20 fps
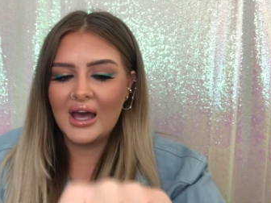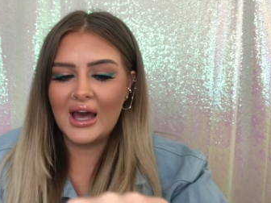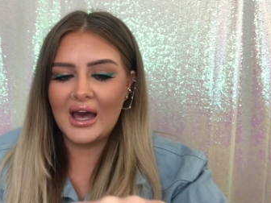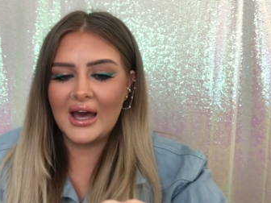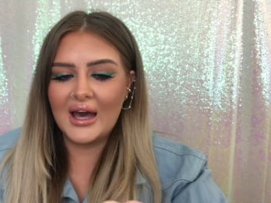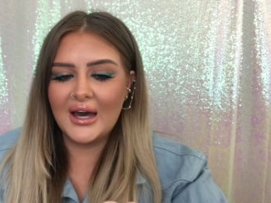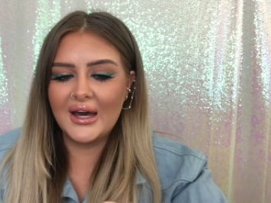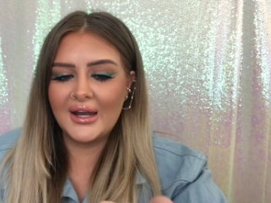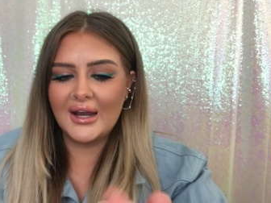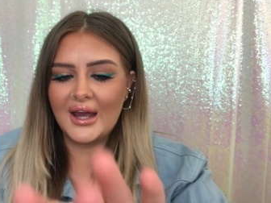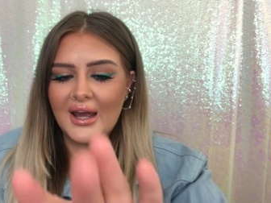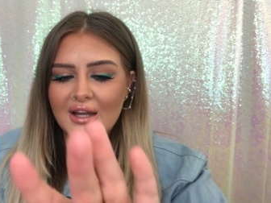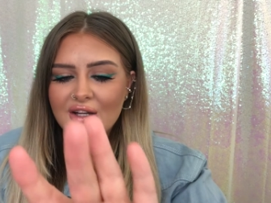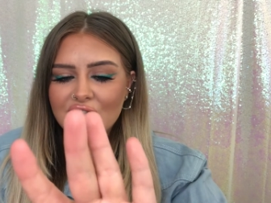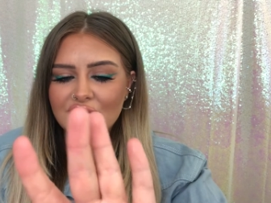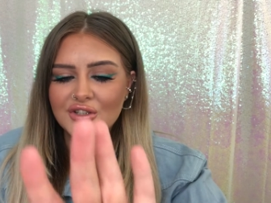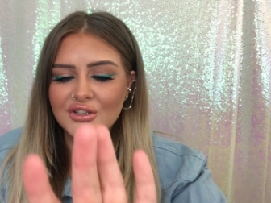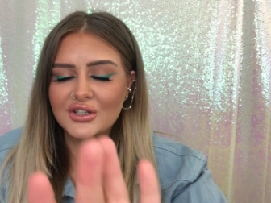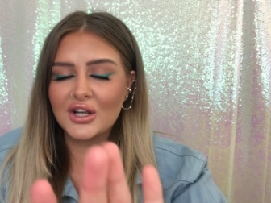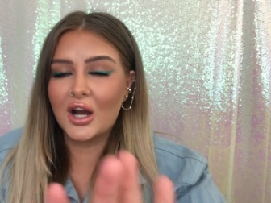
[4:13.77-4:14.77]
and I
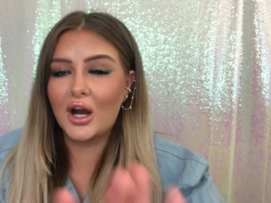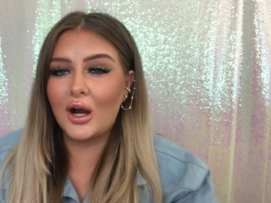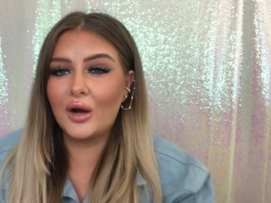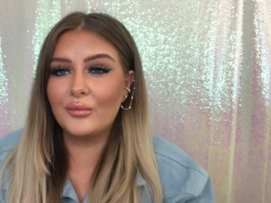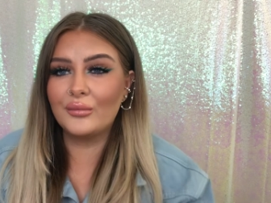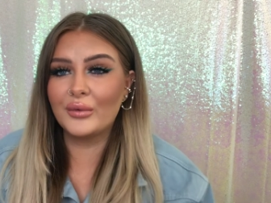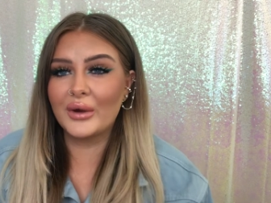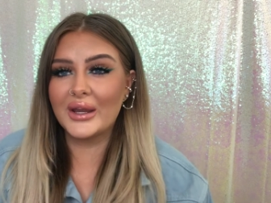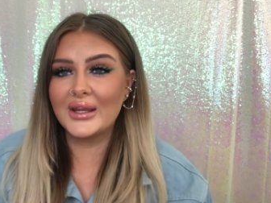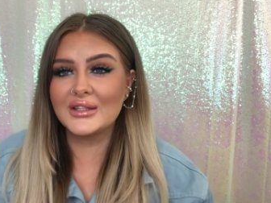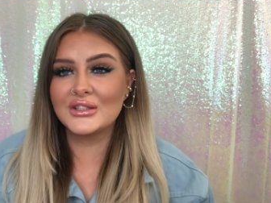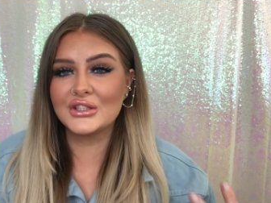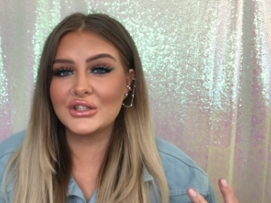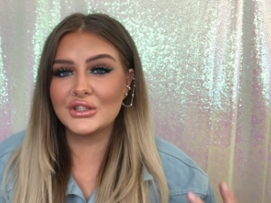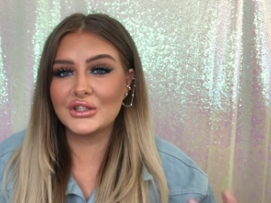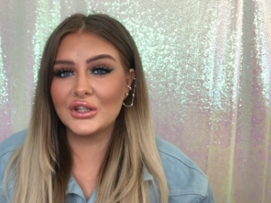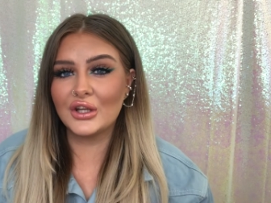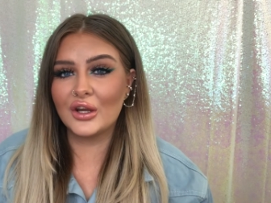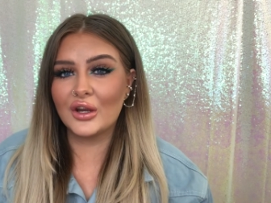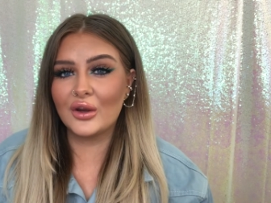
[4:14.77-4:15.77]
just can't wait to
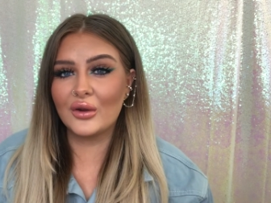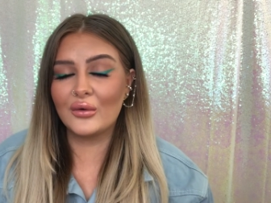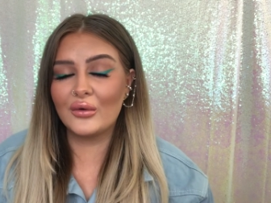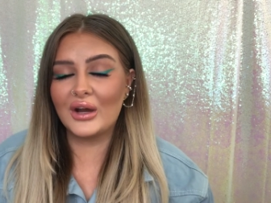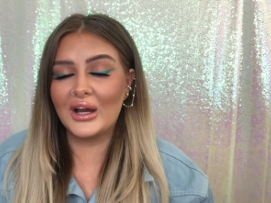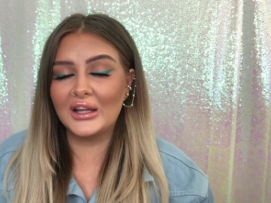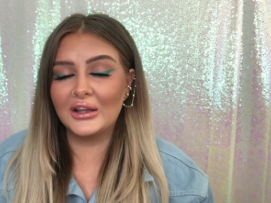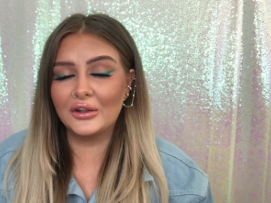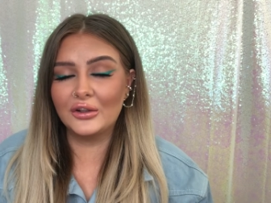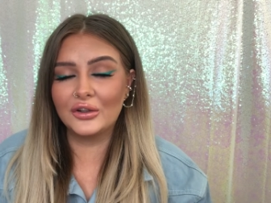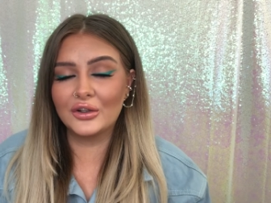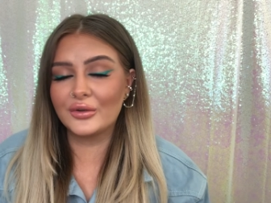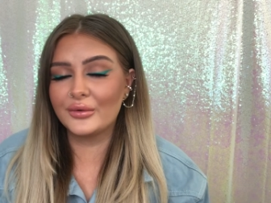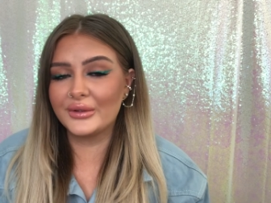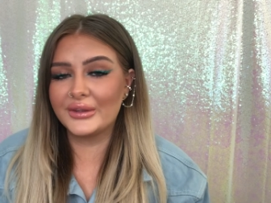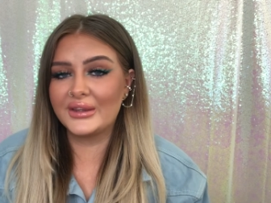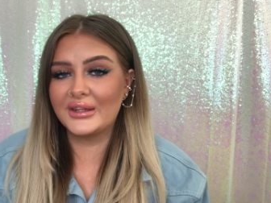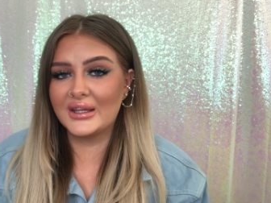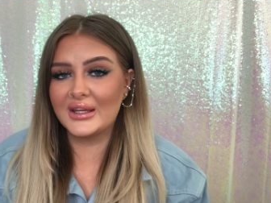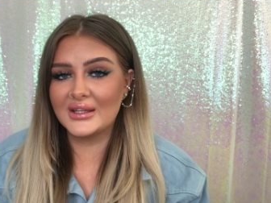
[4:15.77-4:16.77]
do a look
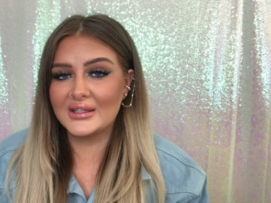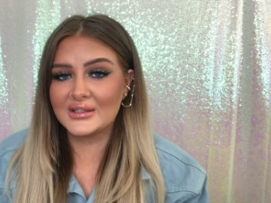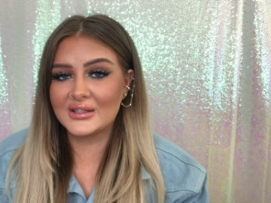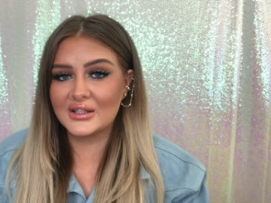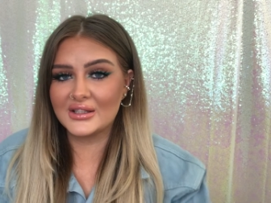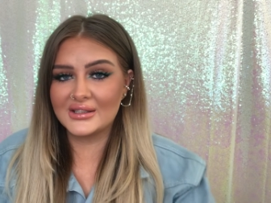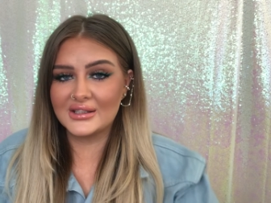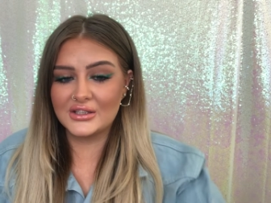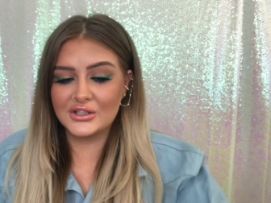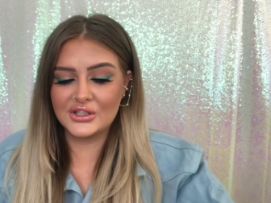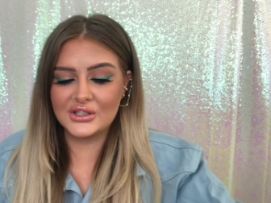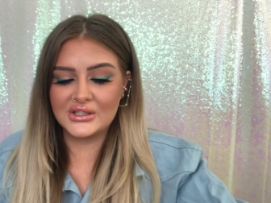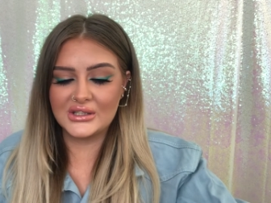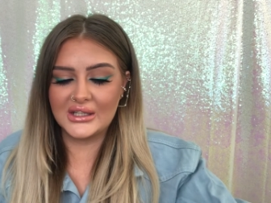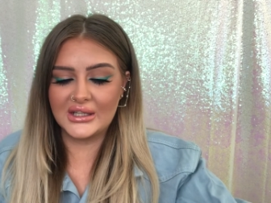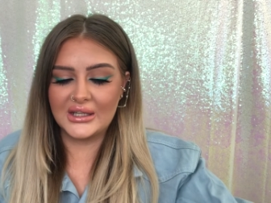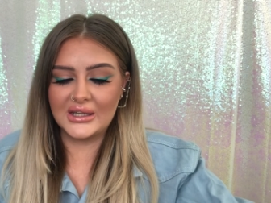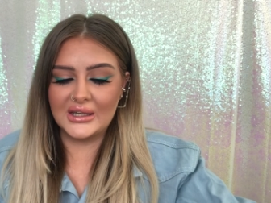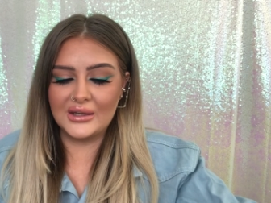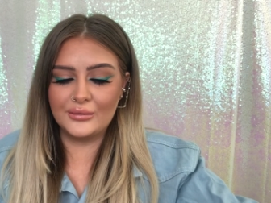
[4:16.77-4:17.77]
with this because I just
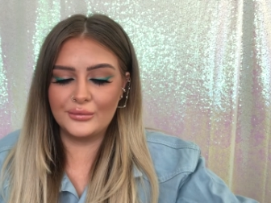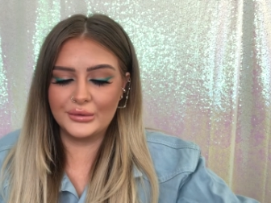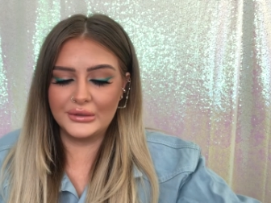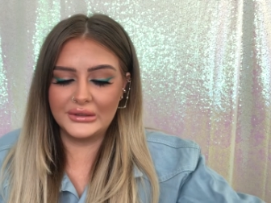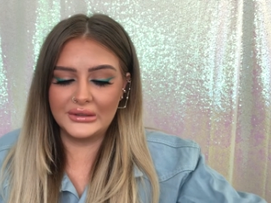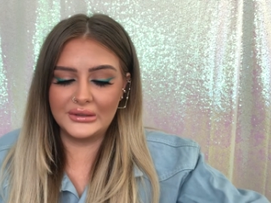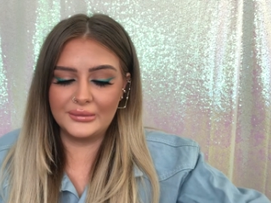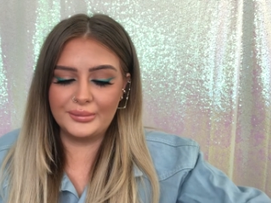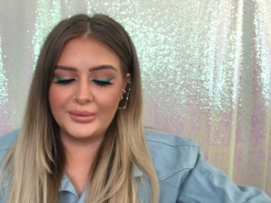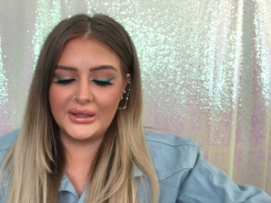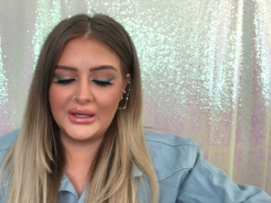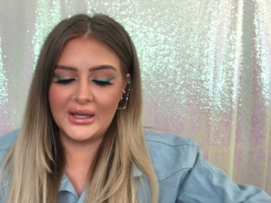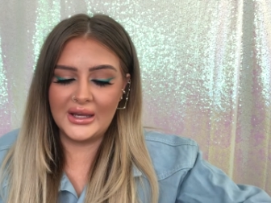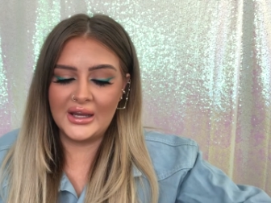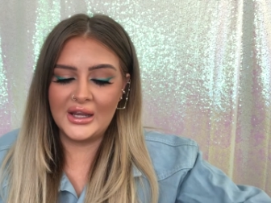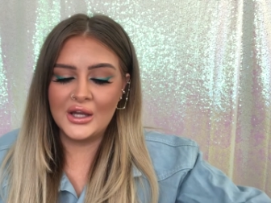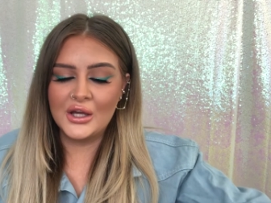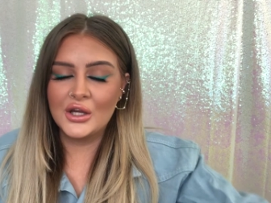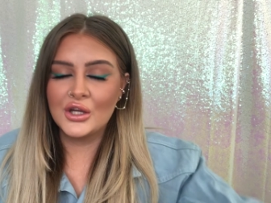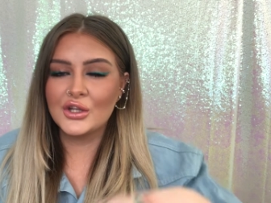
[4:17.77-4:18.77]
think it will
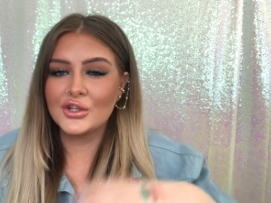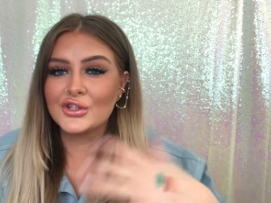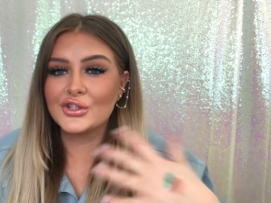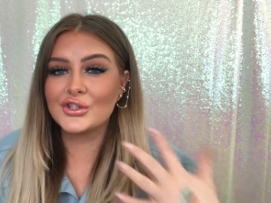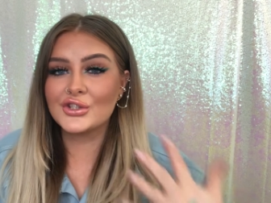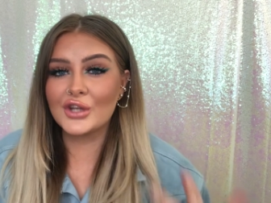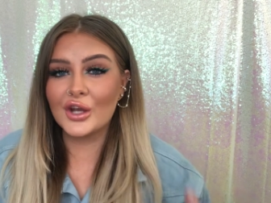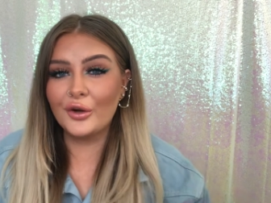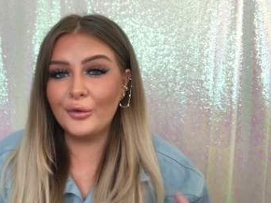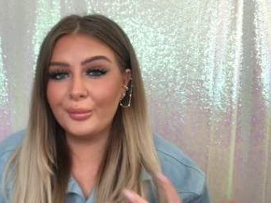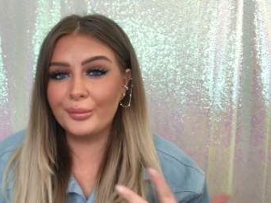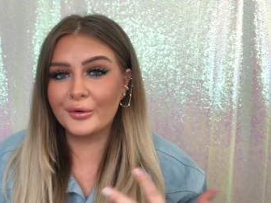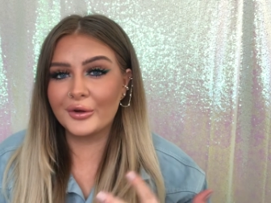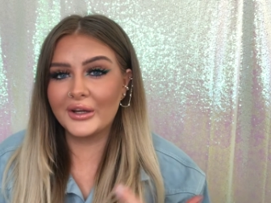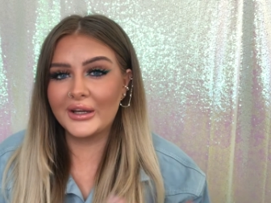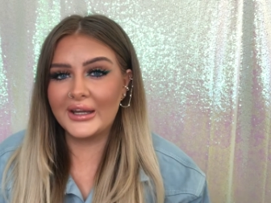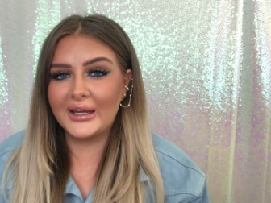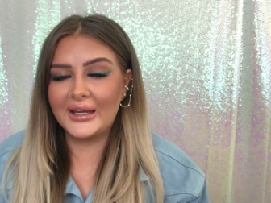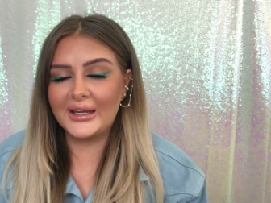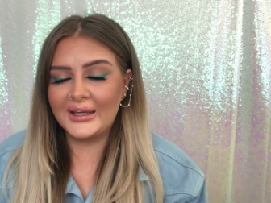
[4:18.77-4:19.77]
be so
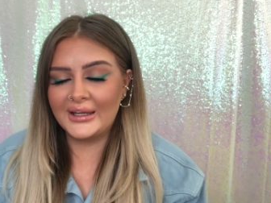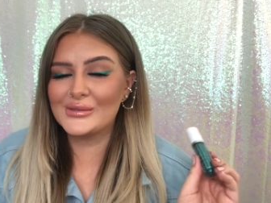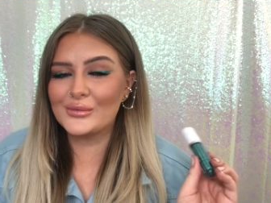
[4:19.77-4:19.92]
pretty.